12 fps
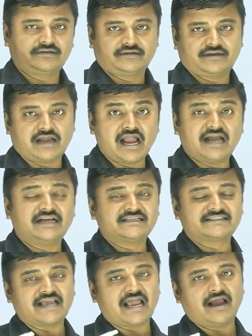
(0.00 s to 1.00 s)
as
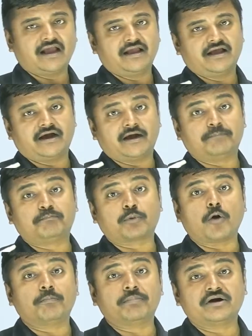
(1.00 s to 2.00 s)
a
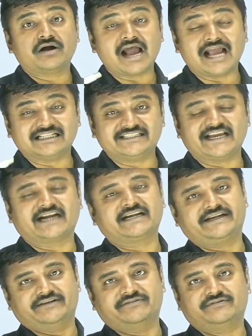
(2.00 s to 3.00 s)
proper
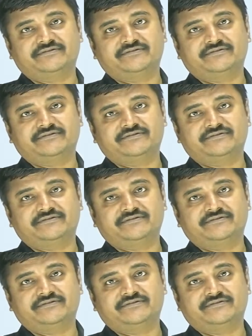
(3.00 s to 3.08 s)
adjective.